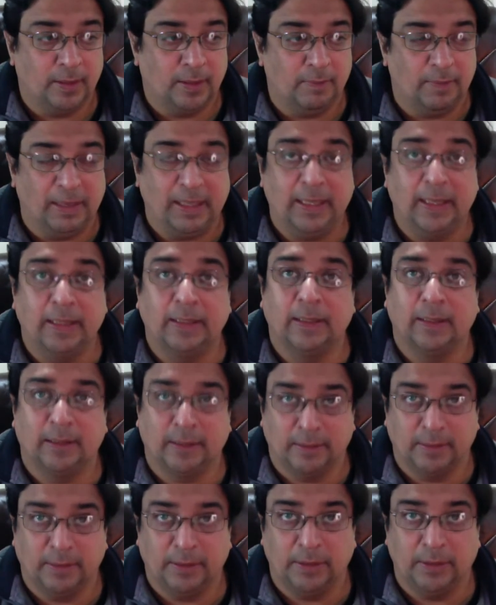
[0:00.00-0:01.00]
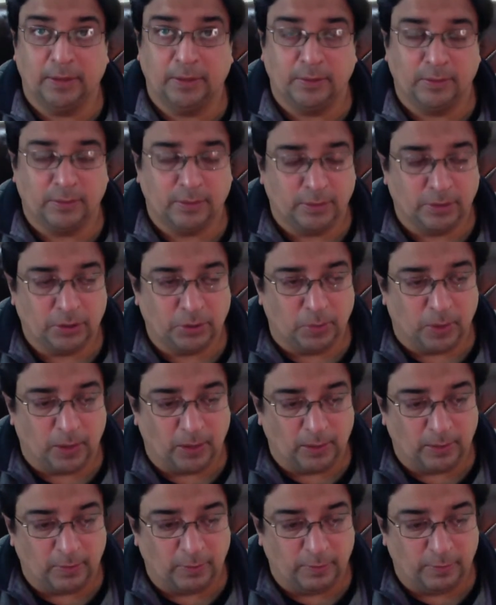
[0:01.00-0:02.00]
many other,
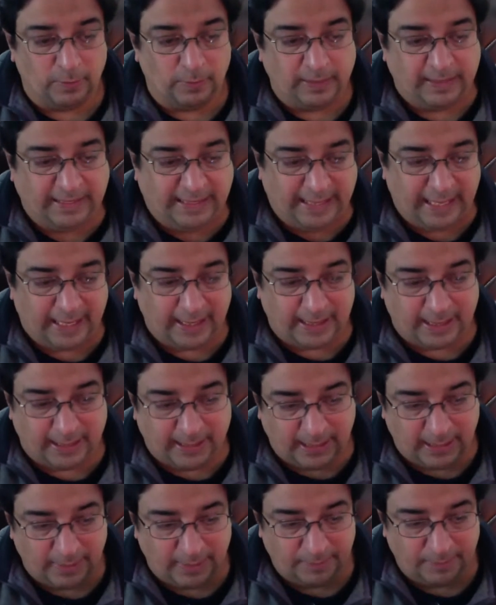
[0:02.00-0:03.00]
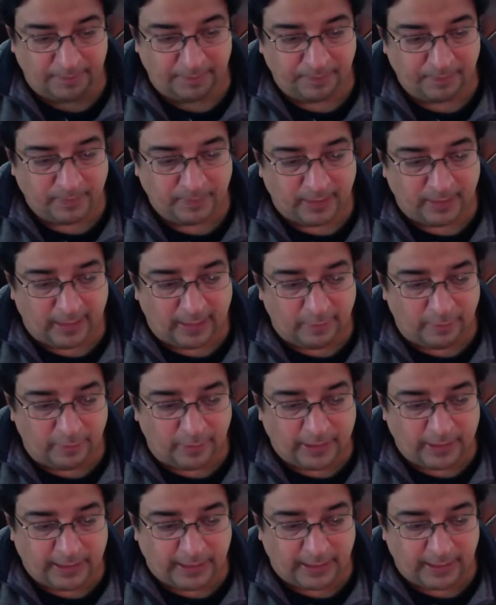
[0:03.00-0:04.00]
small gadgets and
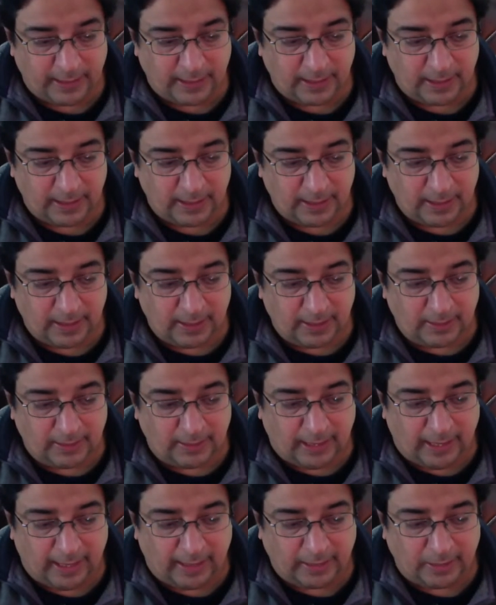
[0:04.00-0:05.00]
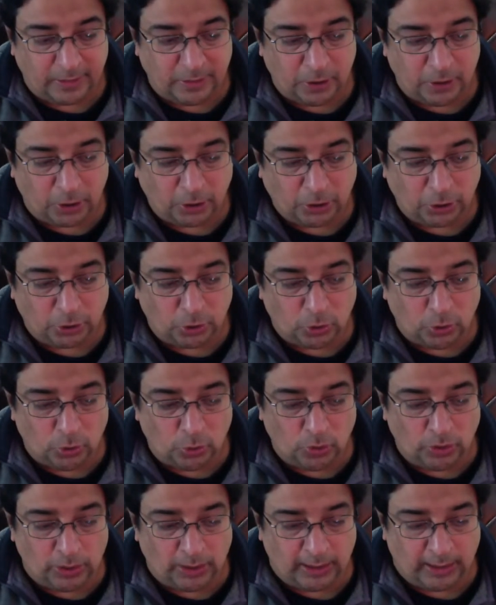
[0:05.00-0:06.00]
widgets that not
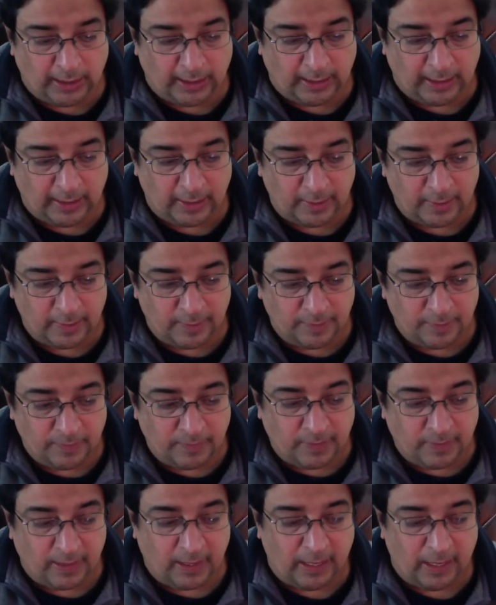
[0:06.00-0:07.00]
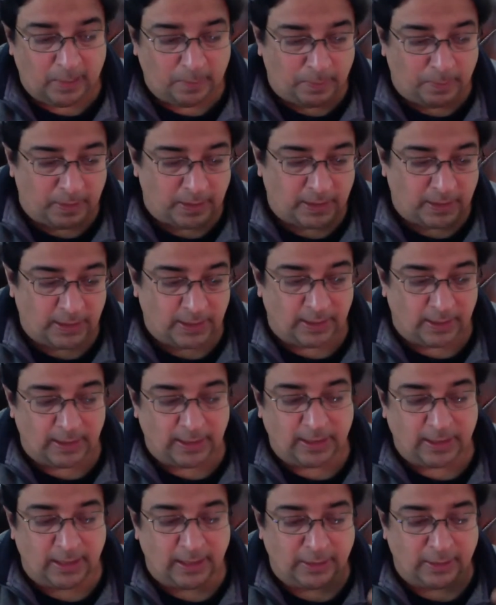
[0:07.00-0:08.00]
only help us
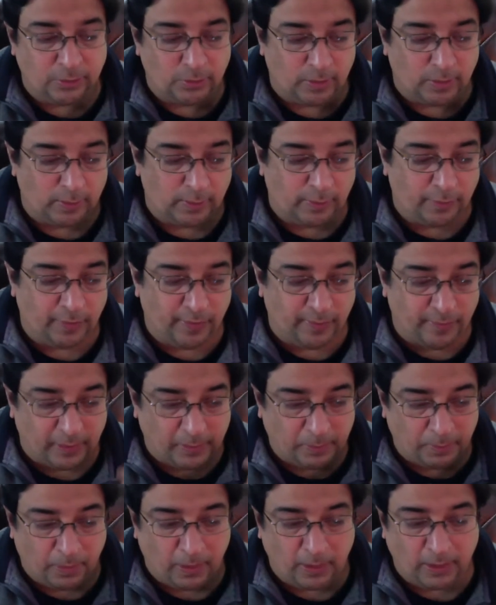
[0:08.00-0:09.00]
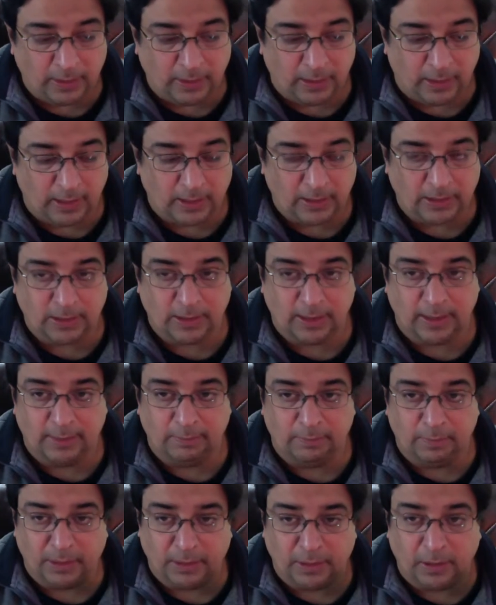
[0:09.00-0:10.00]
listening to our favorite podcasts,
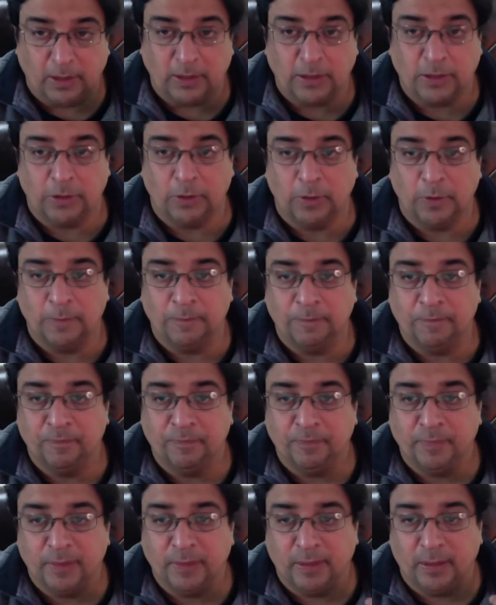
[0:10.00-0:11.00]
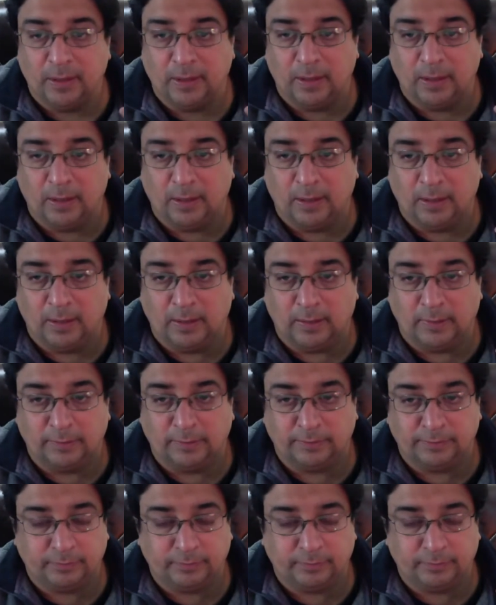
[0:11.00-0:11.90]
but also uh,